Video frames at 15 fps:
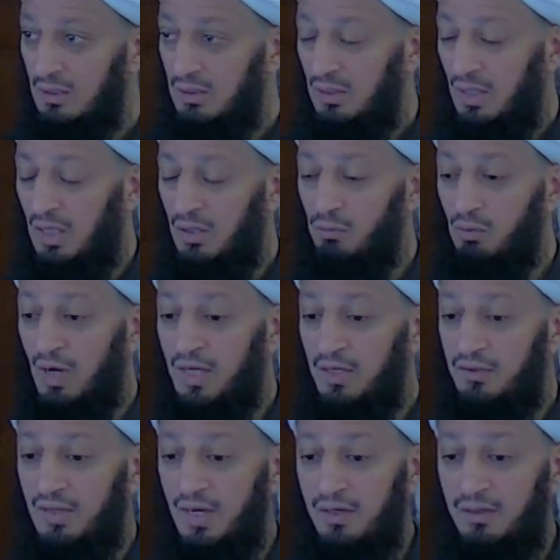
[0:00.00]
And
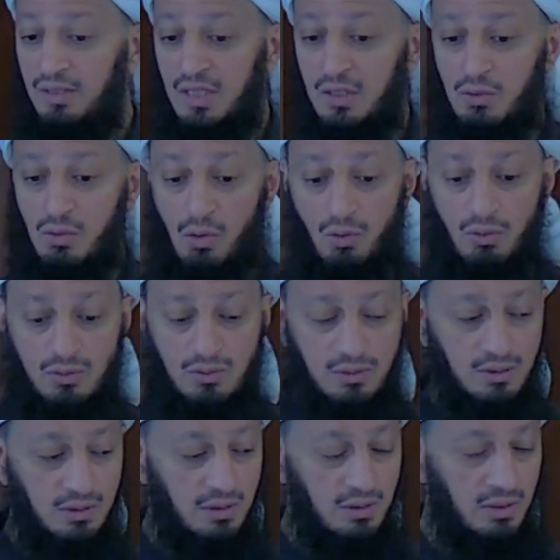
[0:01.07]
right there he called
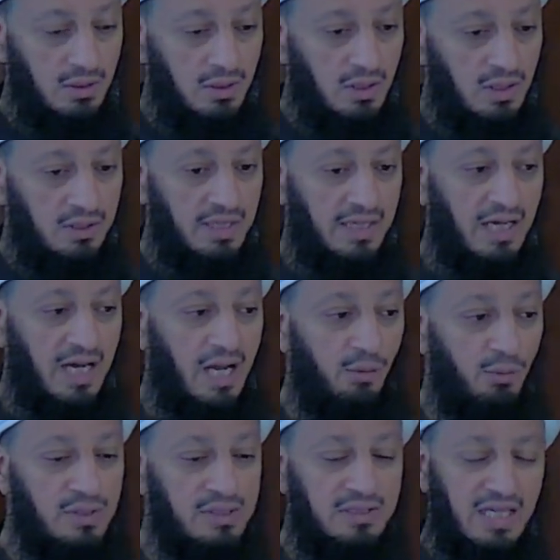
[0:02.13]
that I
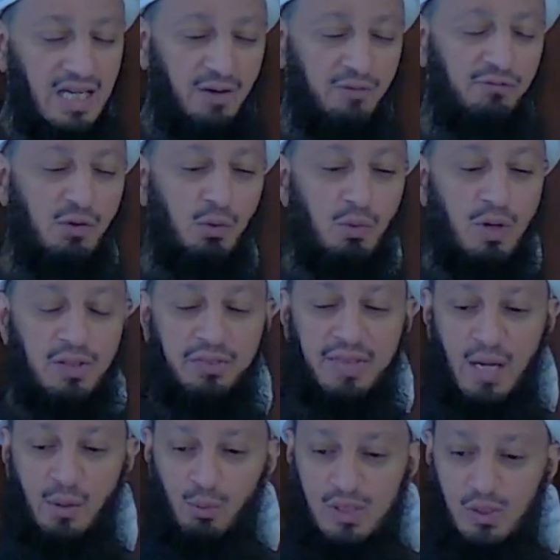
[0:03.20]
want everyone
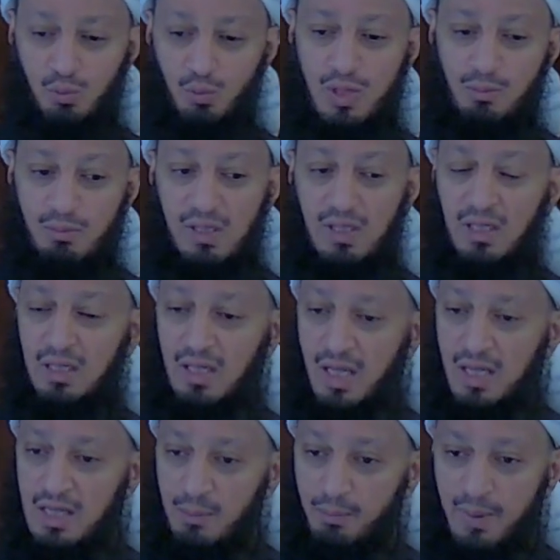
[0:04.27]
that was with me
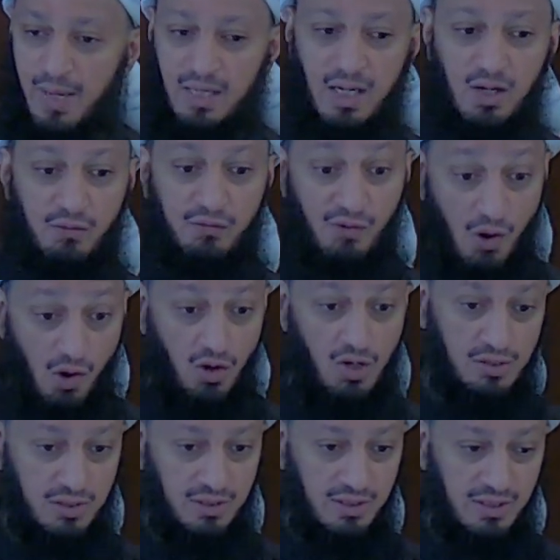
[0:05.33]
in the battle of
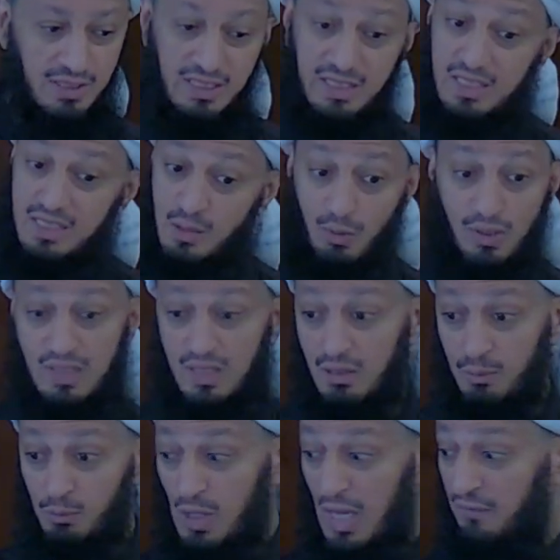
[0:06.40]
Uhud. He doesn't want the
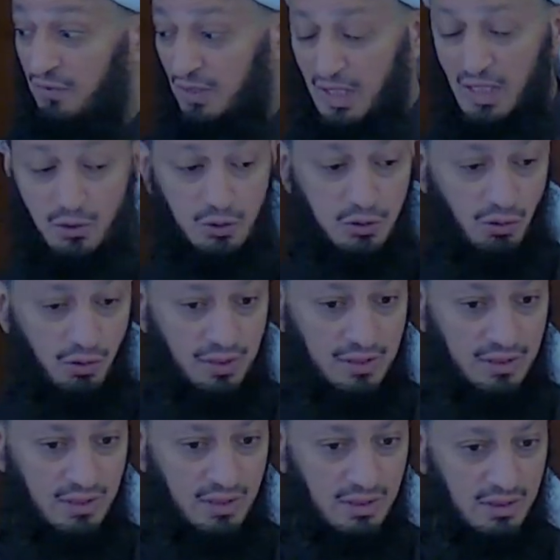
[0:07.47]
munafiqeen to join.
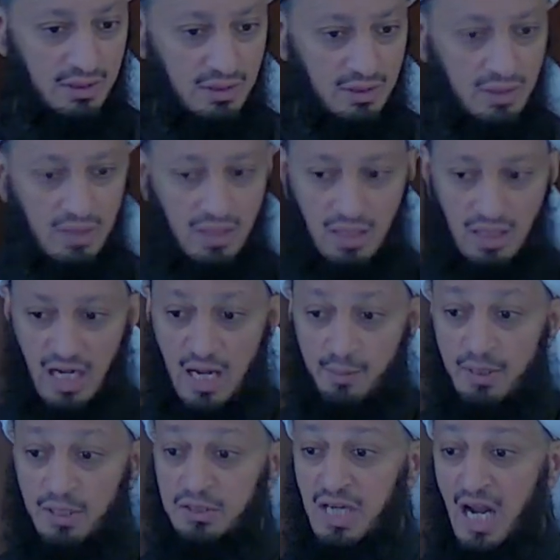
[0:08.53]
How
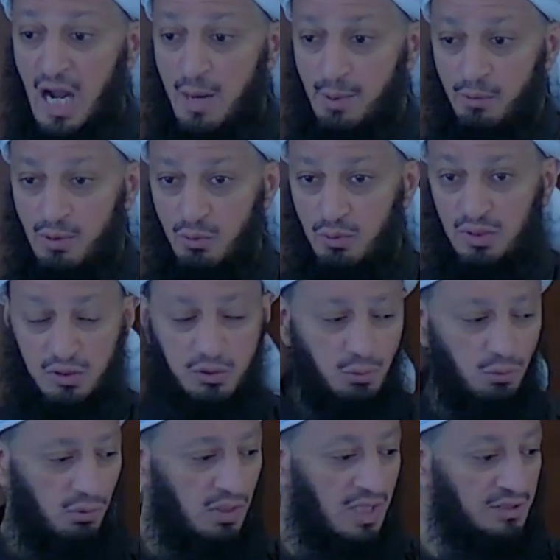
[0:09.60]
many sahaba were with
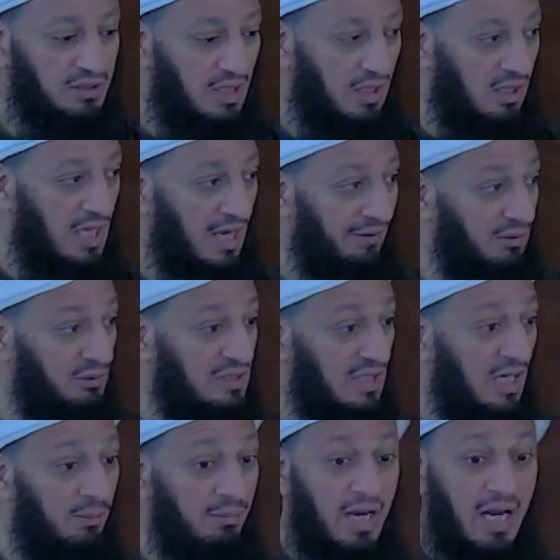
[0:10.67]
Rasulullah sallallahu alayhi
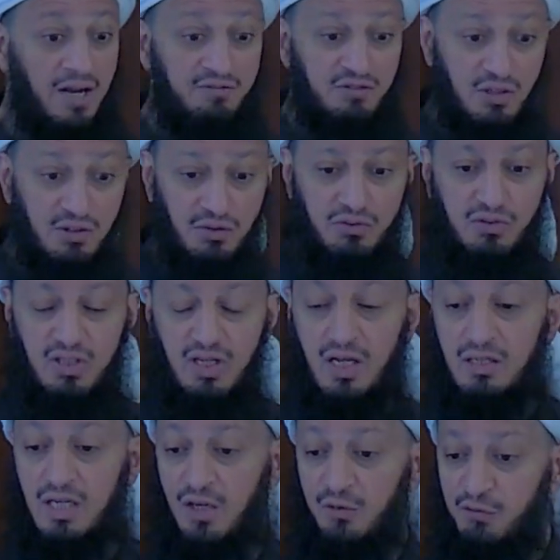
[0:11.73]
wasallam after the
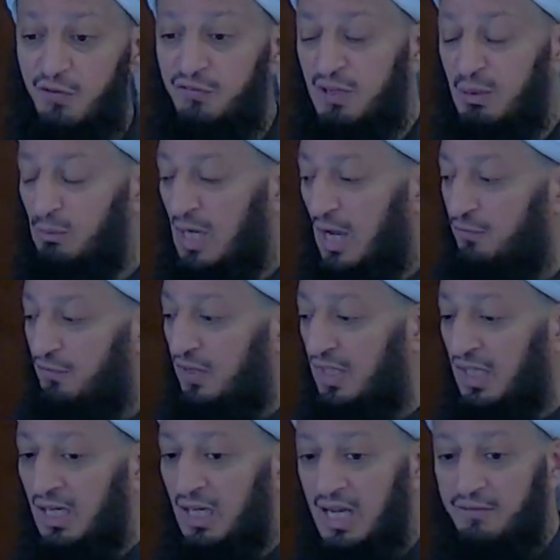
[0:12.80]
350
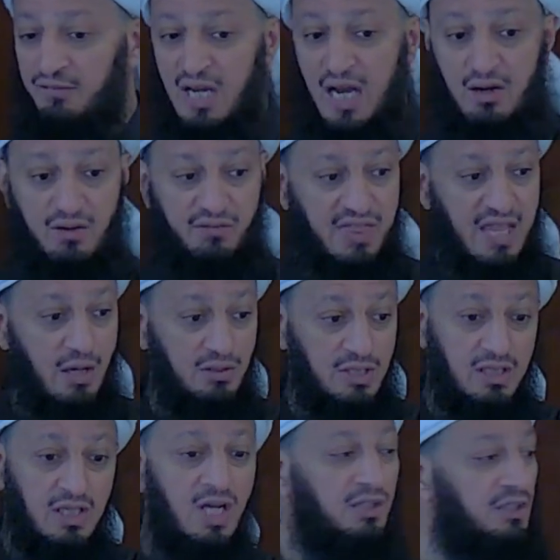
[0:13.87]
munafiqeen left out of
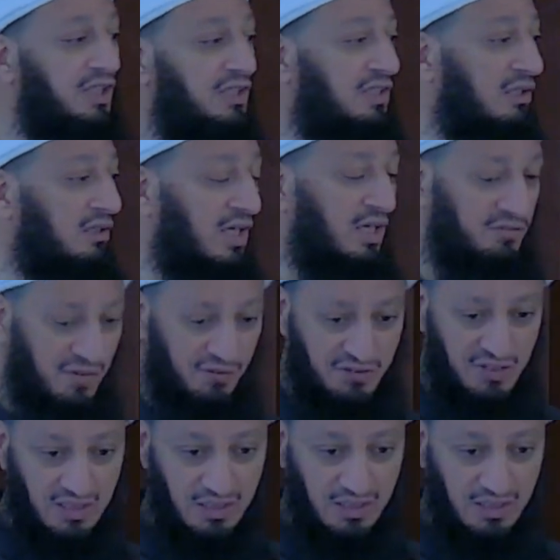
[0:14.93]
1,000? 650.